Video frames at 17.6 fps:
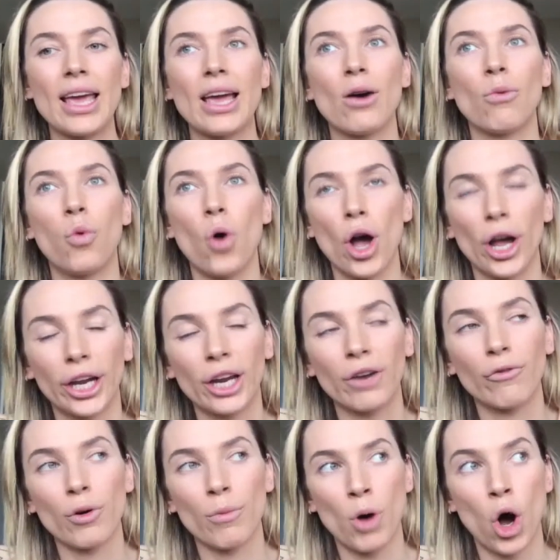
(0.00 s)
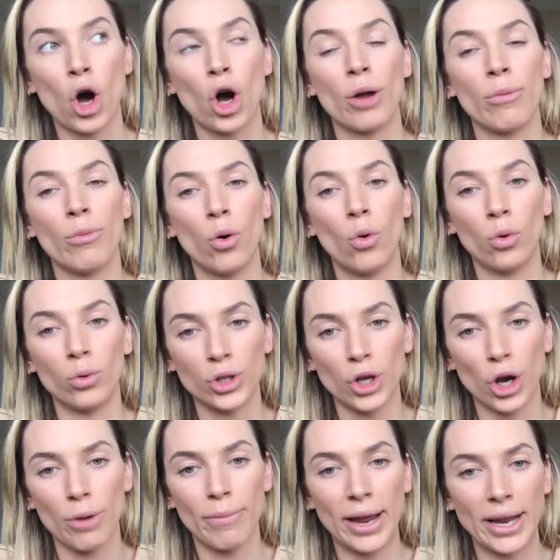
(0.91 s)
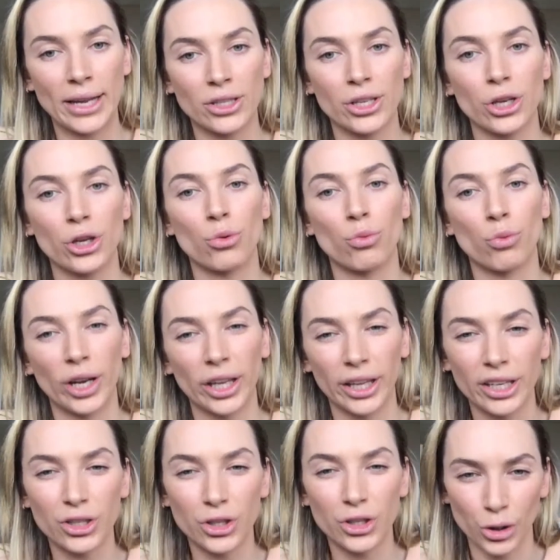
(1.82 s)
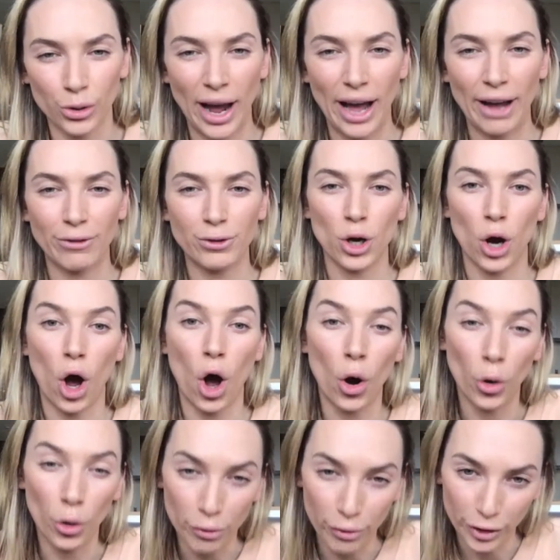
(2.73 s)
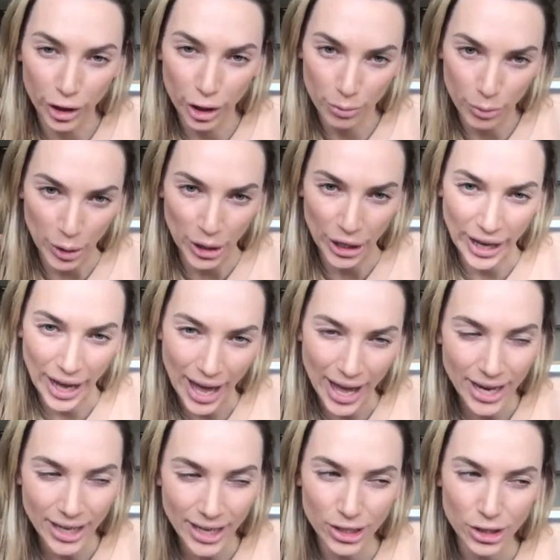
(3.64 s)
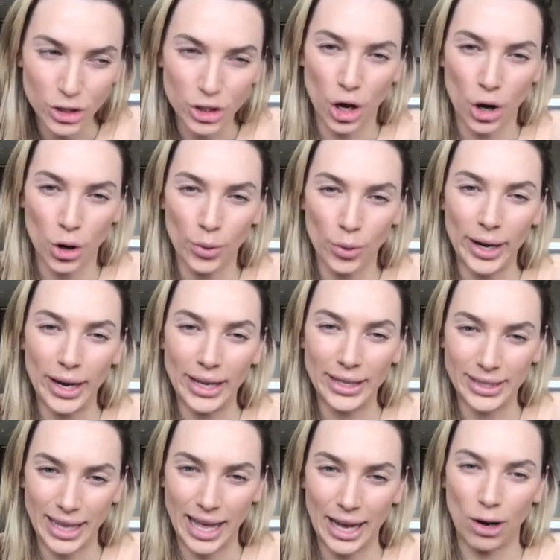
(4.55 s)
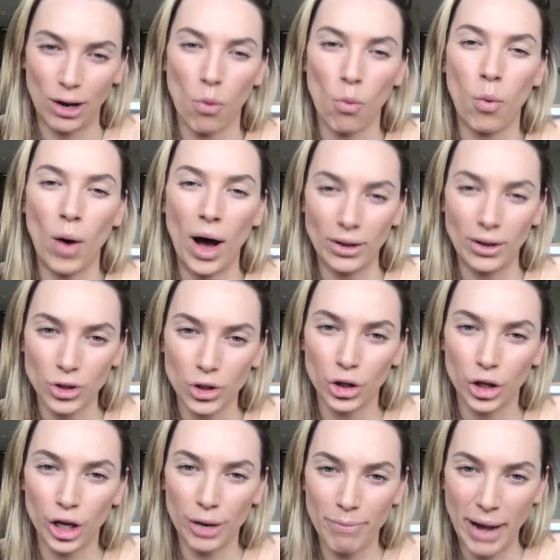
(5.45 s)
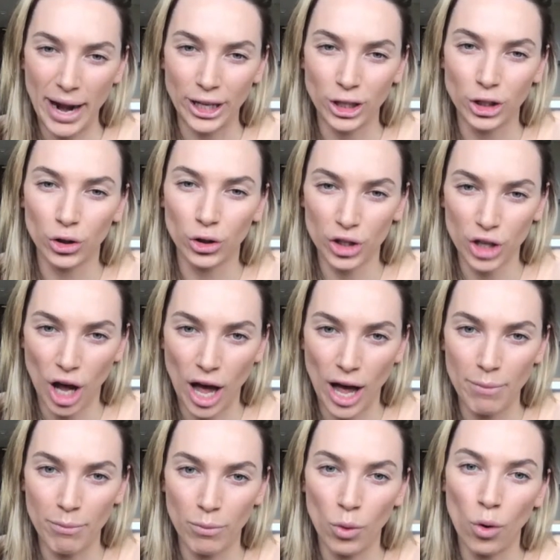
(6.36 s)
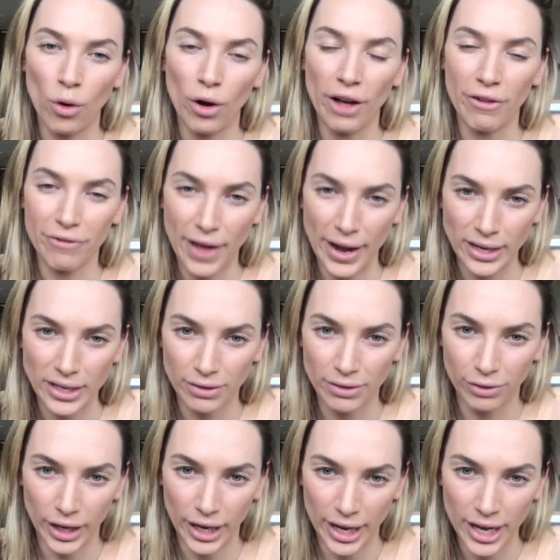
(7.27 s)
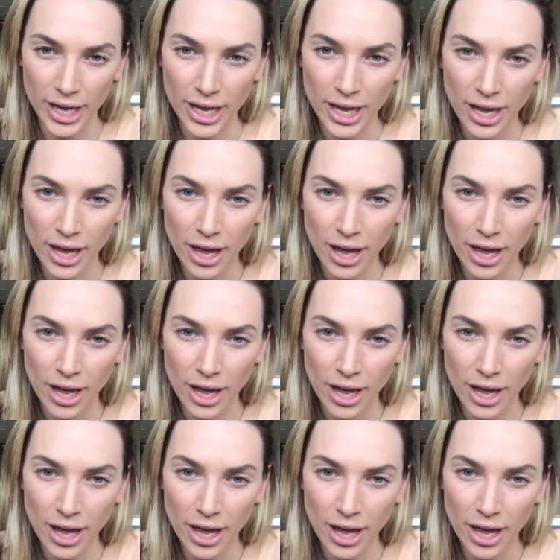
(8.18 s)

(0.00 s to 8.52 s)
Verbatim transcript: working from home also means that you really do have to over communicate. So it's like, whilst you can manage your time more effectively,